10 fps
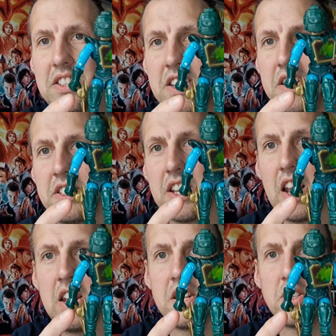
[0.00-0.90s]
his
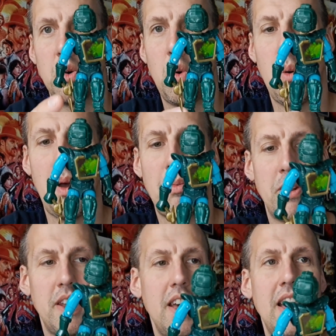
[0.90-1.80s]
little
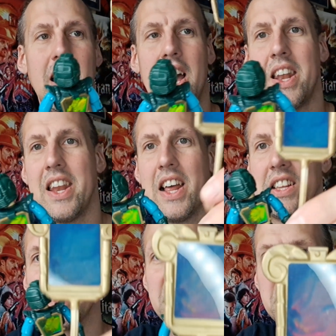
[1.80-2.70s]
weapon there and then
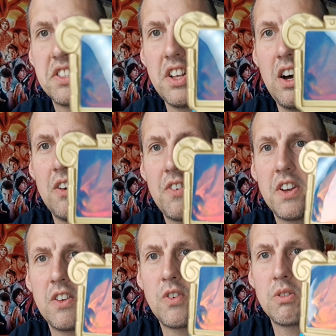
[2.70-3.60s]
has his staff, and
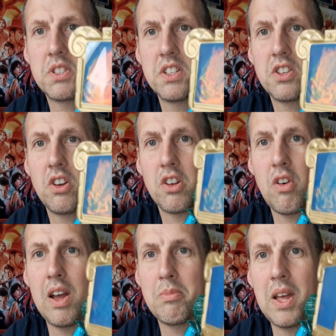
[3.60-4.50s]
if you'll see his
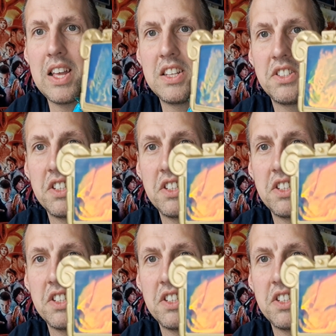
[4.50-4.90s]
hologram, that is